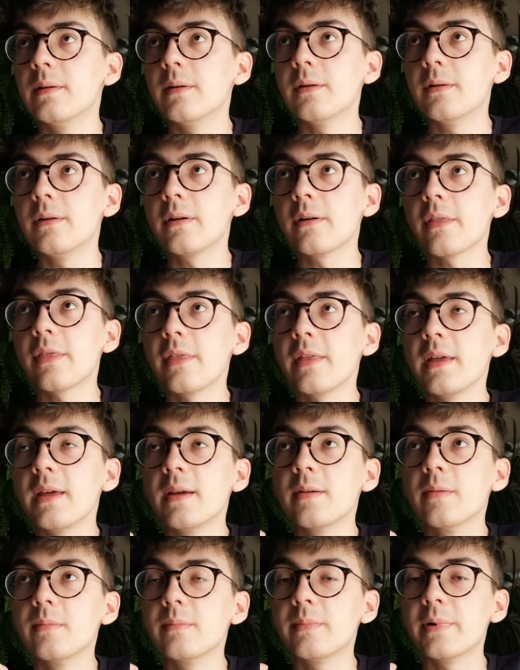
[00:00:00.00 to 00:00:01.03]

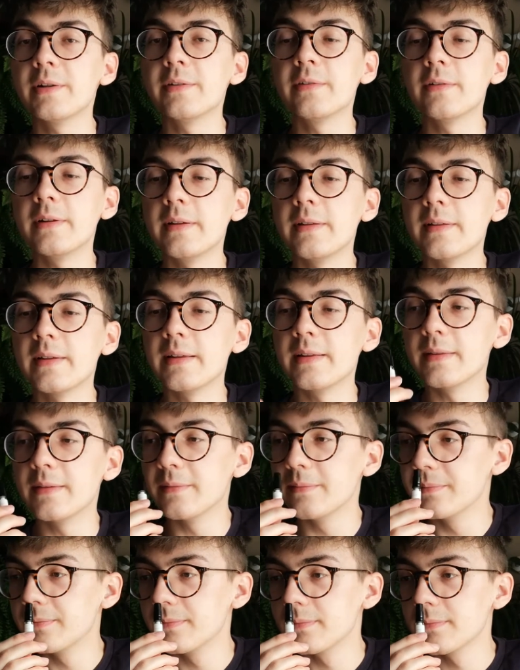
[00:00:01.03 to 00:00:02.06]
earthy patchouli scent.
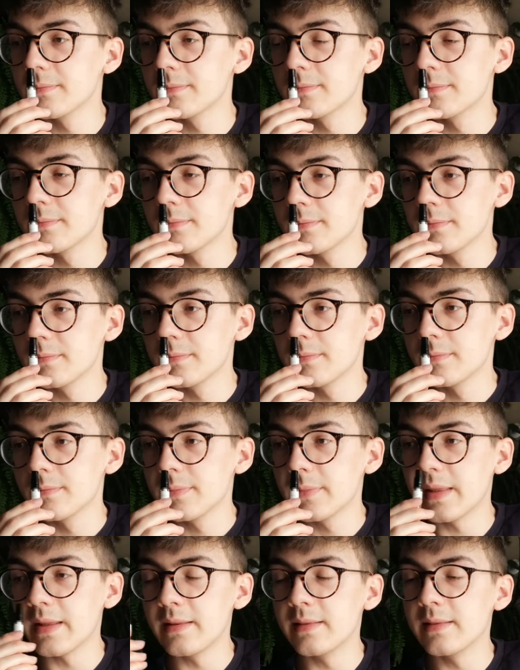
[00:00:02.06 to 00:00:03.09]

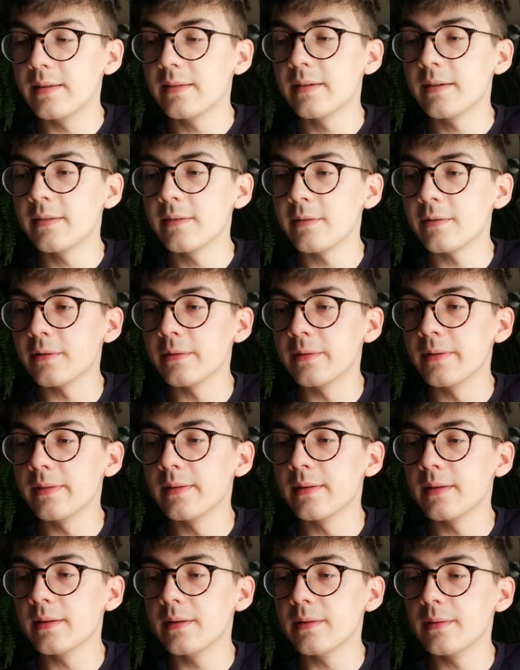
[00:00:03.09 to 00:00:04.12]
This has
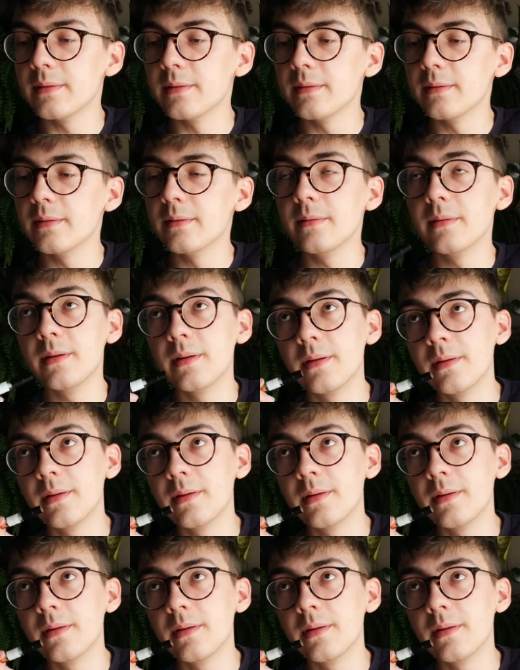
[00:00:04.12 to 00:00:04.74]
rose. I